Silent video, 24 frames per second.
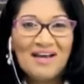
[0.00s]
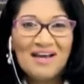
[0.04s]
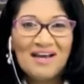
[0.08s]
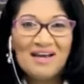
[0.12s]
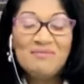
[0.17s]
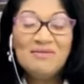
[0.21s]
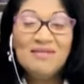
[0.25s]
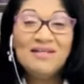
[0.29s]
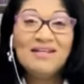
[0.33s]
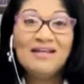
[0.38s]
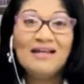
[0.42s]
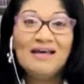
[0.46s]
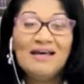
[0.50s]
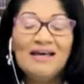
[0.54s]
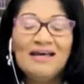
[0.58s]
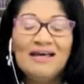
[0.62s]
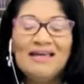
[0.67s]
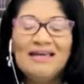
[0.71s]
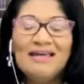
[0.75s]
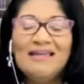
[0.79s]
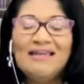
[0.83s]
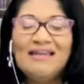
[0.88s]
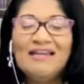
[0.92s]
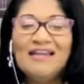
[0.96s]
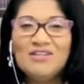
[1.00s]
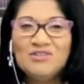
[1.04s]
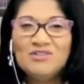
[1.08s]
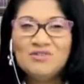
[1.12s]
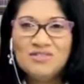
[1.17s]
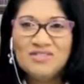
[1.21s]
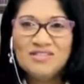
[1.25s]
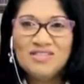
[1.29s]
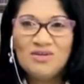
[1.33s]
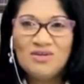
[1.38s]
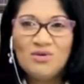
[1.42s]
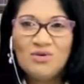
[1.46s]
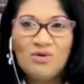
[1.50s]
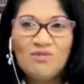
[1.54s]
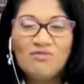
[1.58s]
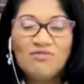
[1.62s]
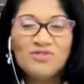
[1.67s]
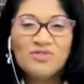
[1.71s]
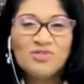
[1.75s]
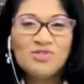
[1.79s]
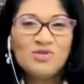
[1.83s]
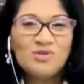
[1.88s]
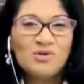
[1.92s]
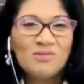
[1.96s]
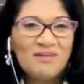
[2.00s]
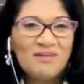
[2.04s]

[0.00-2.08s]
I mean, electricity going for so